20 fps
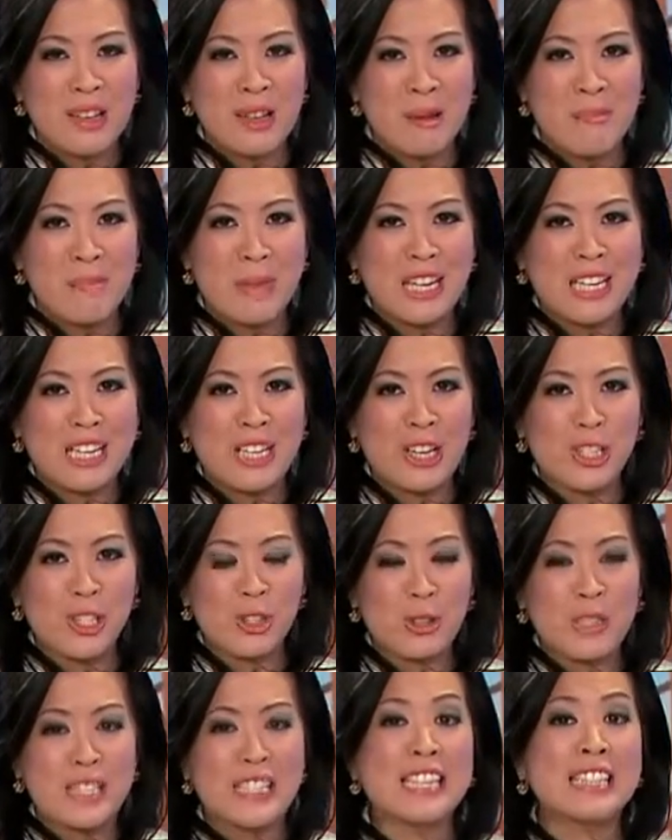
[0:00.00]
Many
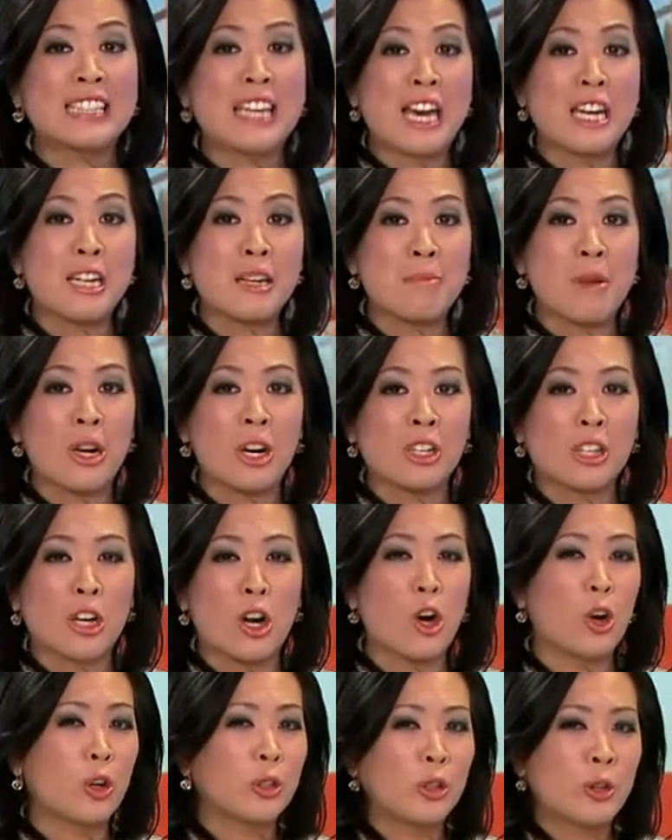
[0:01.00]
countries in Latin America
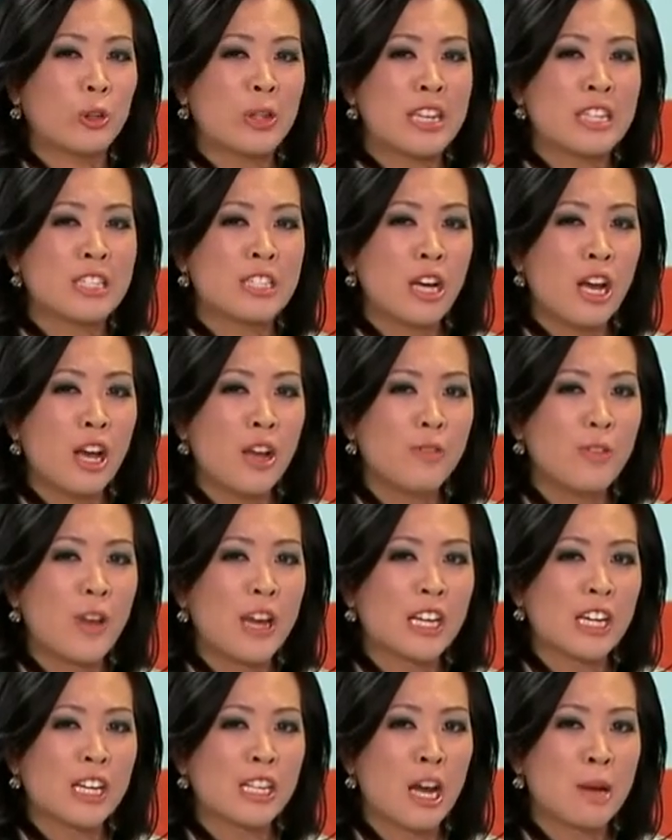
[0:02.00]
are learning tough
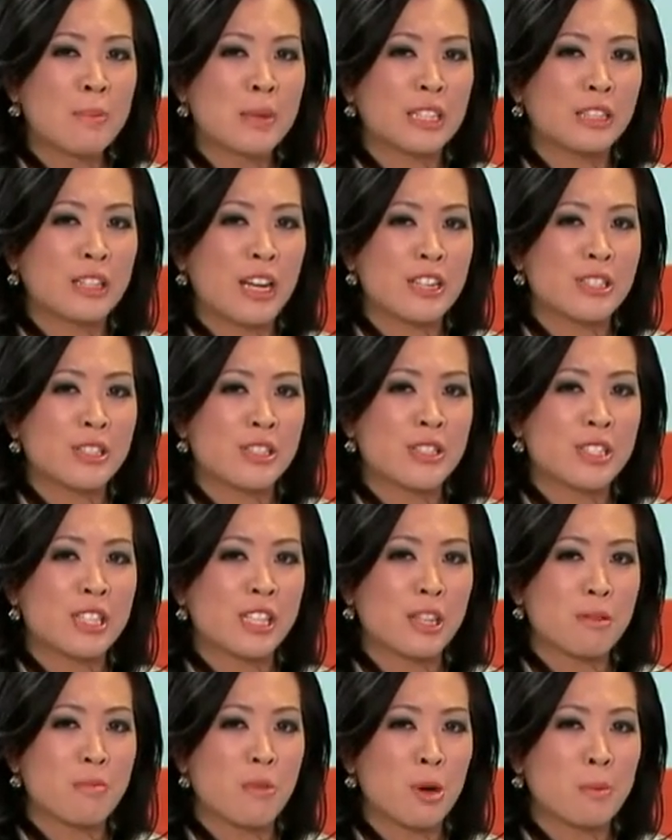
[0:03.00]
economic lessons at
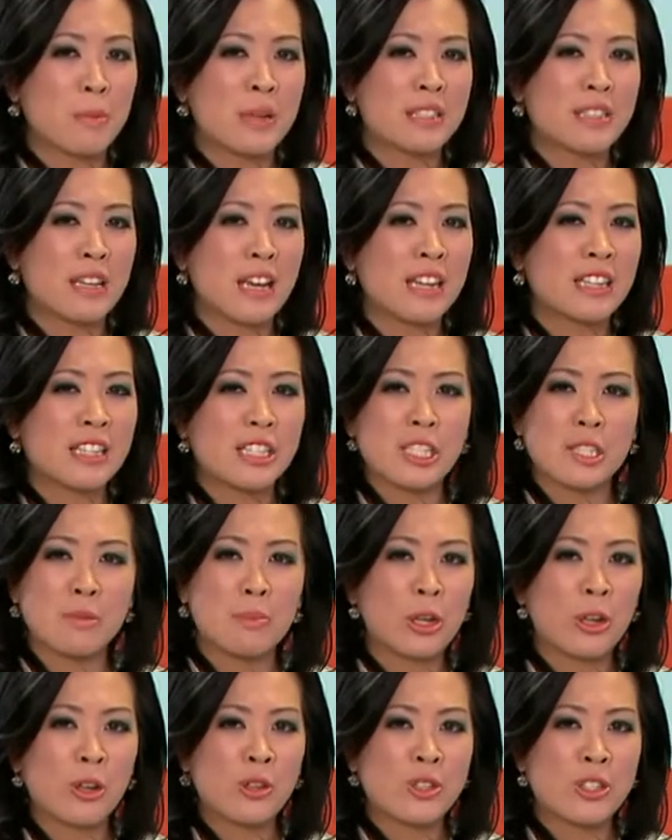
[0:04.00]
the moment and
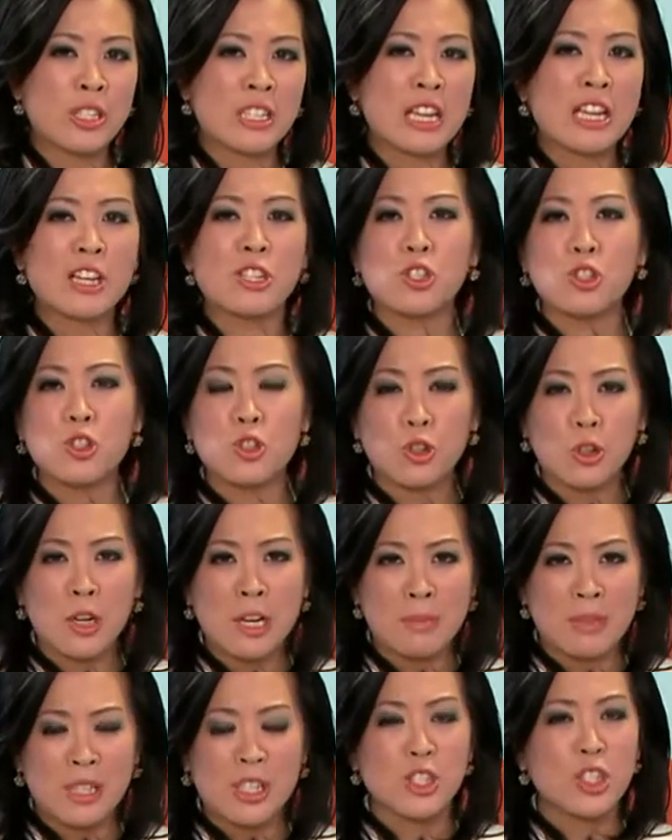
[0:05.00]
experiencing
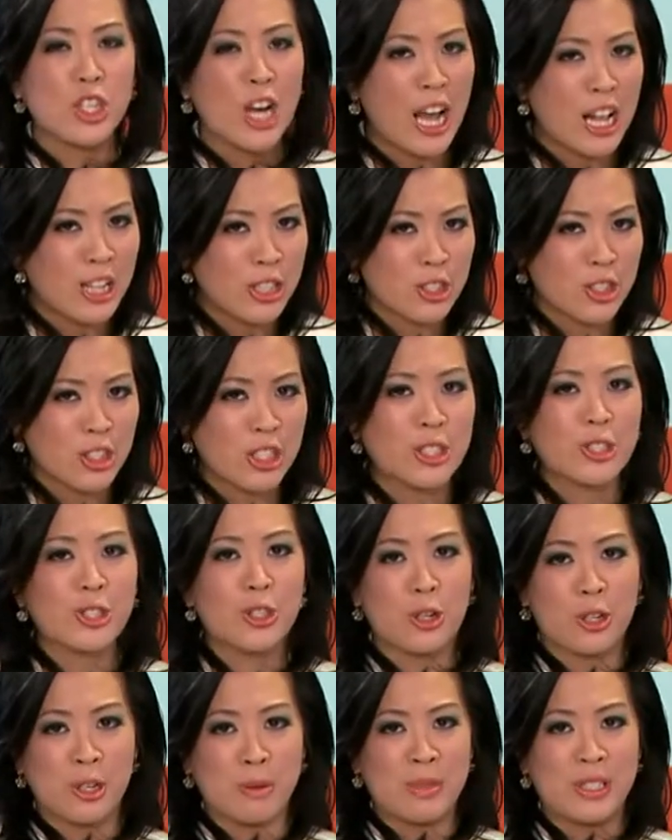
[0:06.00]
extremely challenging
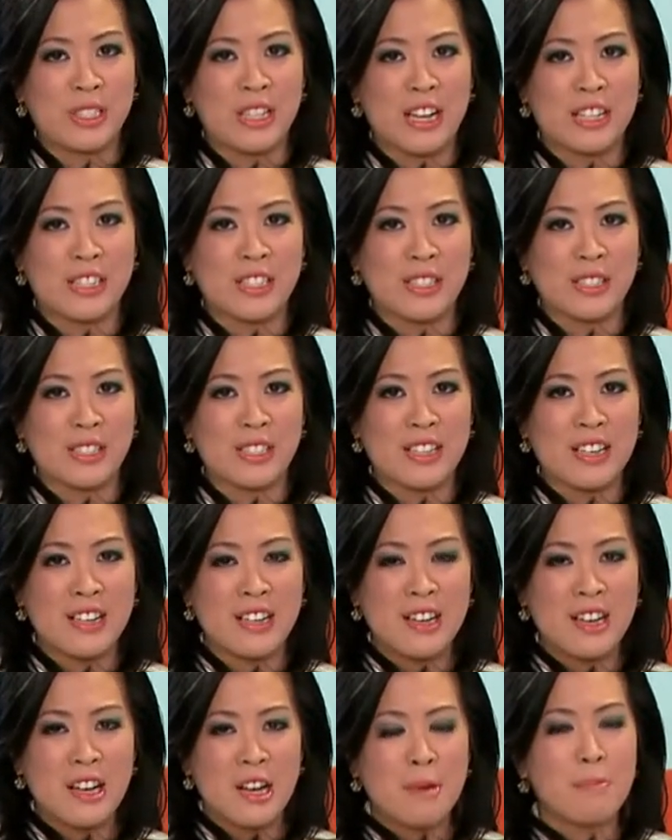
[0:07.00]
circumstances.
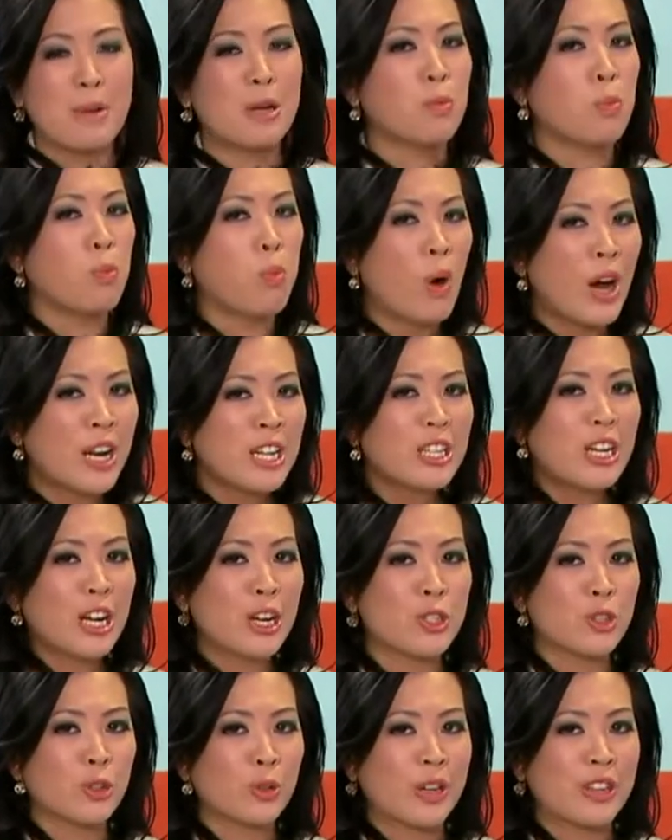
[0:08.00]
But one
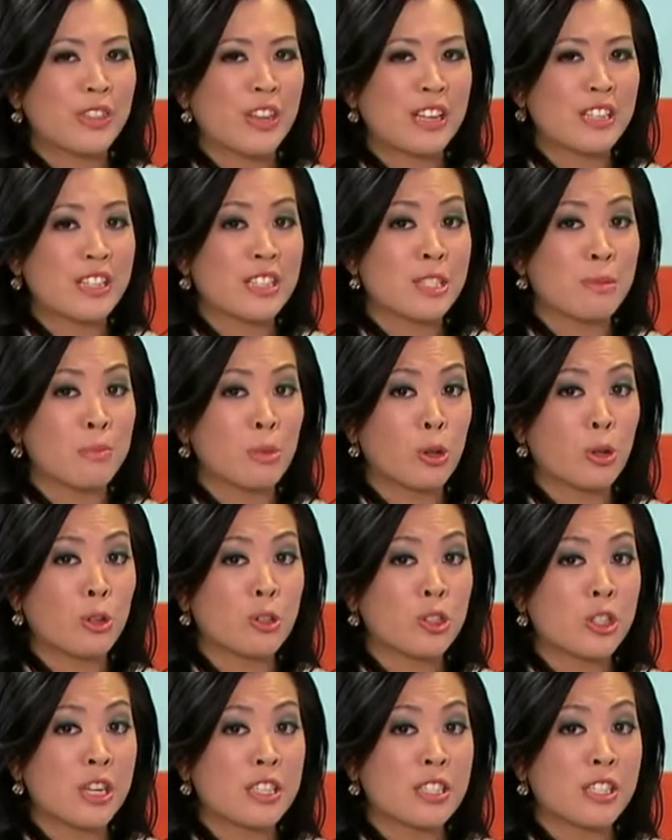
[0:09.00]
country that has
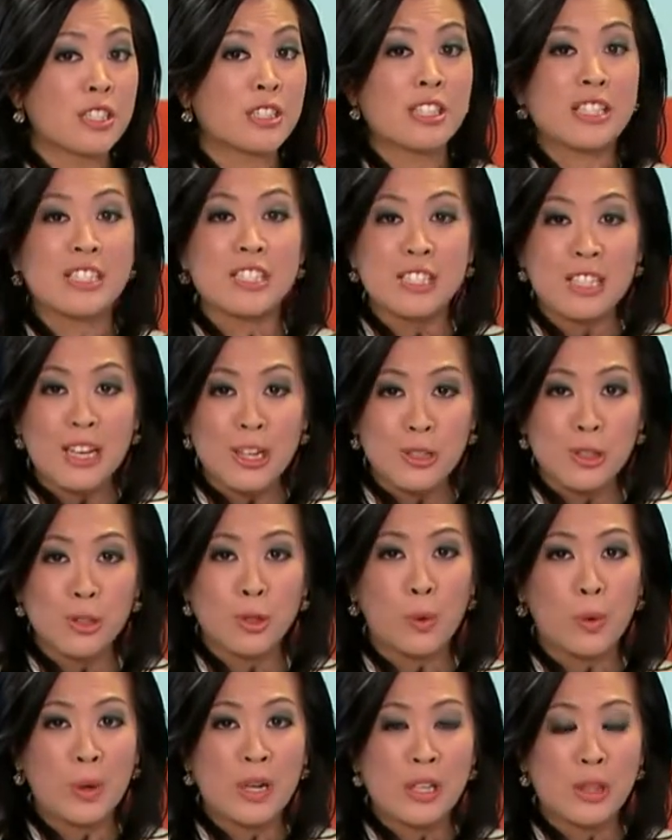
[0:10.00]
emerged as a success
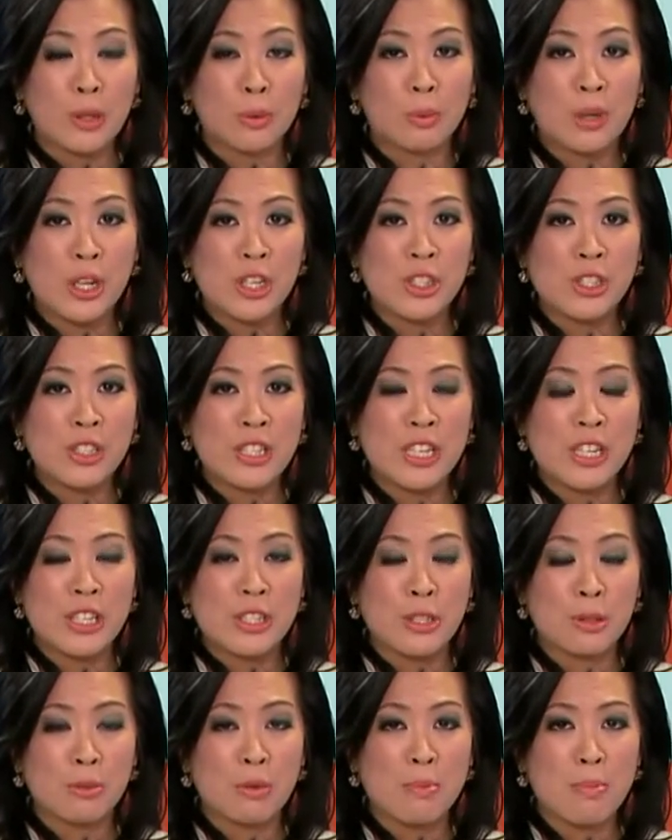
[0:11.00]
story in the region is
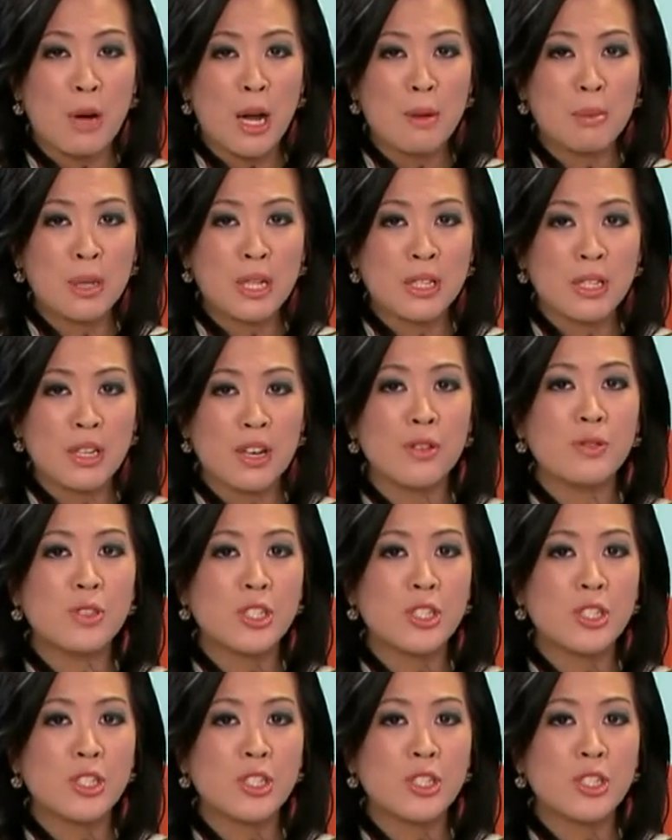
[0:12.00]
the Republic of